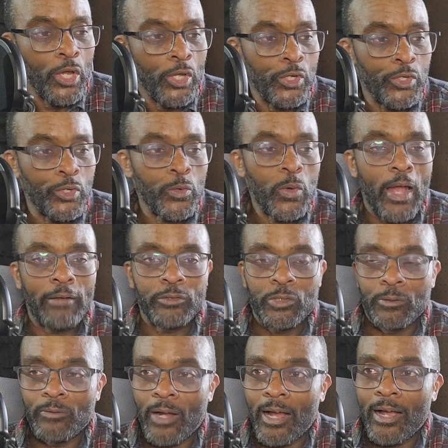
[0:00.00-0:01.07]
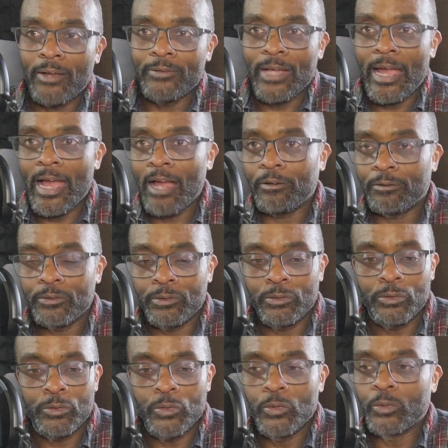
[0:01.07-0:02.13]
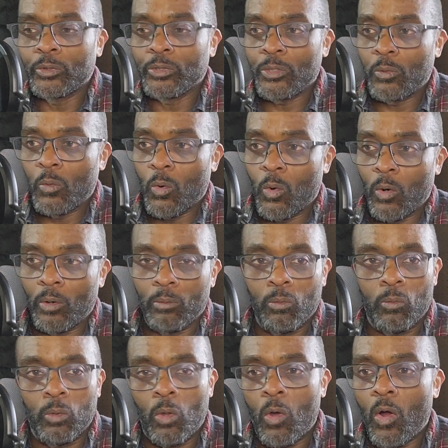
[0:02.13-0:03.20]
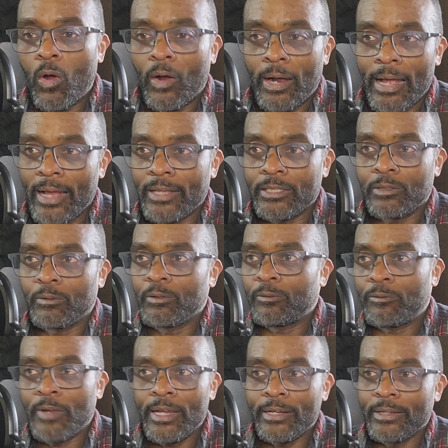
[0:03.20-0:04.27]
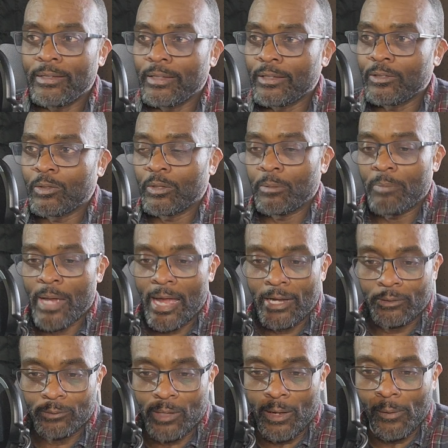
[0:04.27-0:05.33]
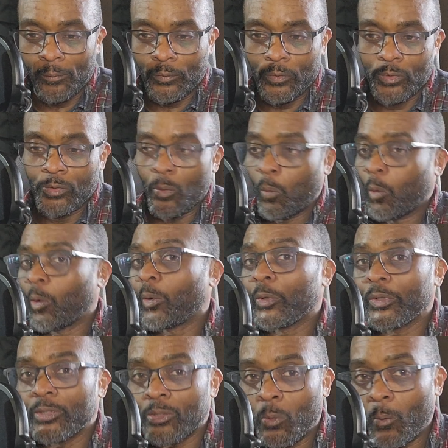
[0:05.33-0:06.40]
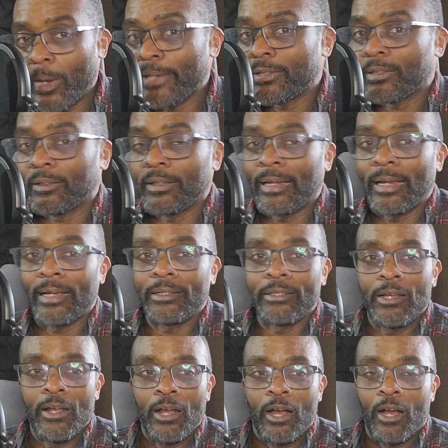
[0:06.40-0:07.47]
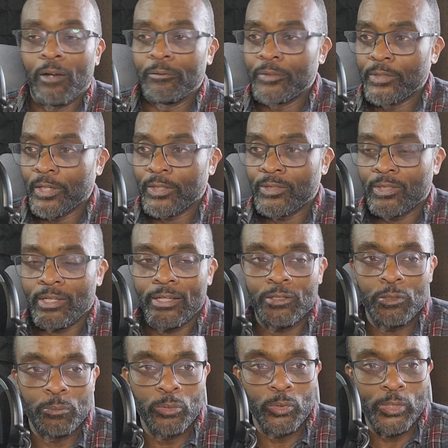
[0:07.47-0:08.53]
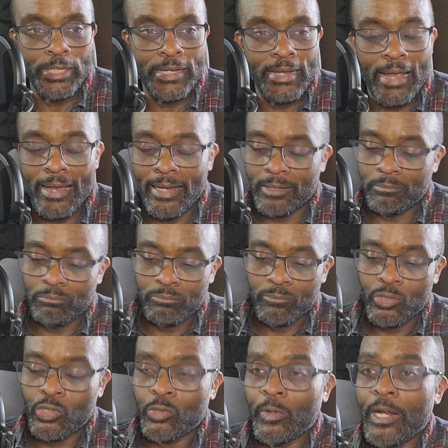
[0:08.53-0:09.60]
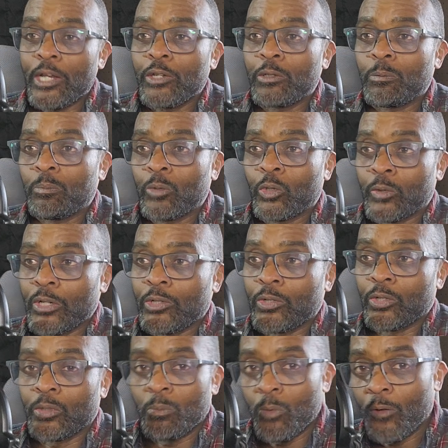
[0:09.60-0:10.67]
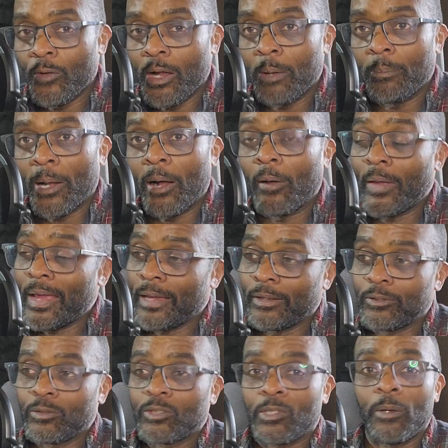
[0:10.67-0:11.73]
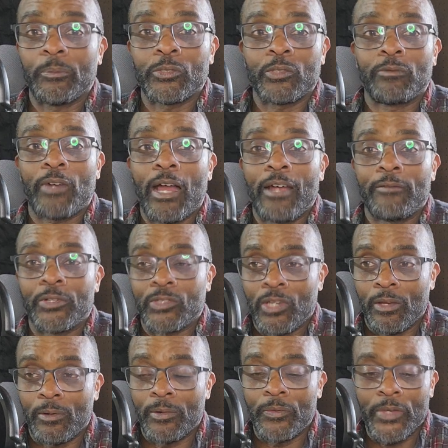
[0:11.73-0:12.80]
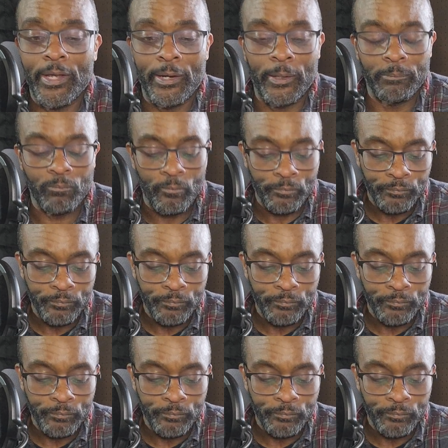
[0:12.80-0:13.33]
You have survived after nuclear war long has faded into the background. The world is a wasteland of dust and debris and strange creatures moving about and some survivors here and there.